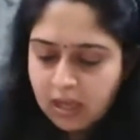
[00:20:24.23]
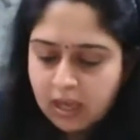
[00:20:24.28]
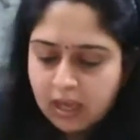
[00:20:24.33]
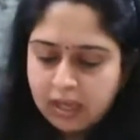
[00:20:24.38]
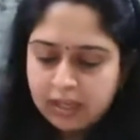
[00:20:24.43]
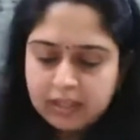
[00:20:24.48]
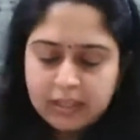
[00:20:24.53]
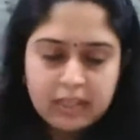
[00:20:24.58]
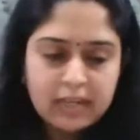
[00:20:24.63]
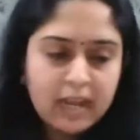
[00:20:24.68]

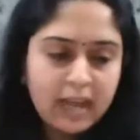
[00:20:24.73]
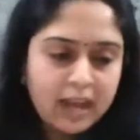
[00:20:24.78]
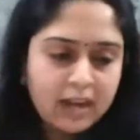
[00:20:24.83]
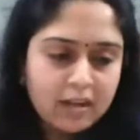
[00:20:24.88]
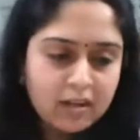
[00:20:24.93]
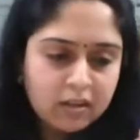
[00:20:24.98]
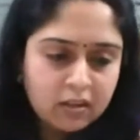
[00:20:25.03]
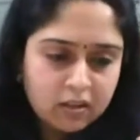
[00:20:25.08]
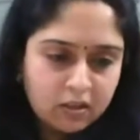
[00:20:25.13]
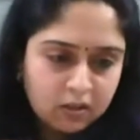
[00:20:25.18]
I can add
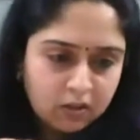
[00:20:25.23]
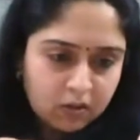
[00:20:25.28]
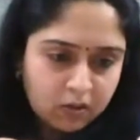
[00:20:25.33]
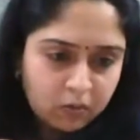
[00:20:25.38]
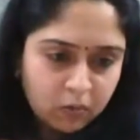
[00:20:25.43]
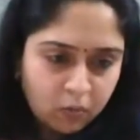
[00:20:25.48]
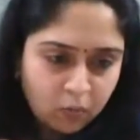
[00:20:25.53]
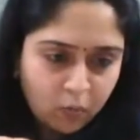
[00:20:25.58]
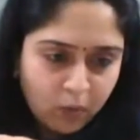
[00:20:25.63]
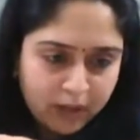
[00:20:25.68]

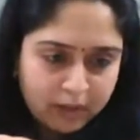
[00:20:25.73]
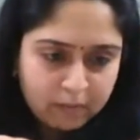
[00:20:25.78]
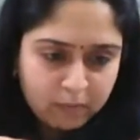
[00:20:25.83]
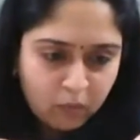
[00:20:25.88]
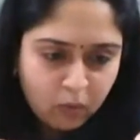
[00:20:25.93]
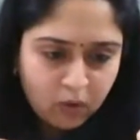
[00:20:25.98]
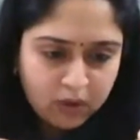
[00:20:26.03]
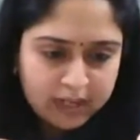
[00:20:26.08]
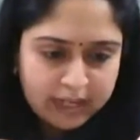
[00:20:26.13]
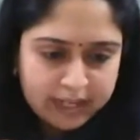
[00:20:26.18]
one
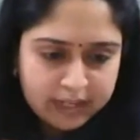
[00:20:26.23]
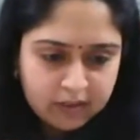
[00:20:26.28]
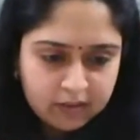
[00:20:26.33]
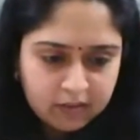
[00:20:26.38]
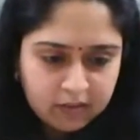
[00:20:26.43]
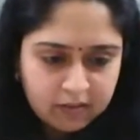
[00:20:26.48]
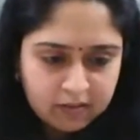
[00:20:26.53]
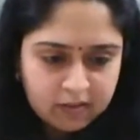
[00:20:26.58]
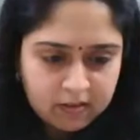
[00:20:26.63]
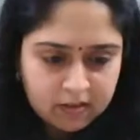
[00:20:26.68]
more
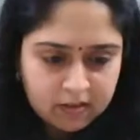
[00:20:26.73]
layer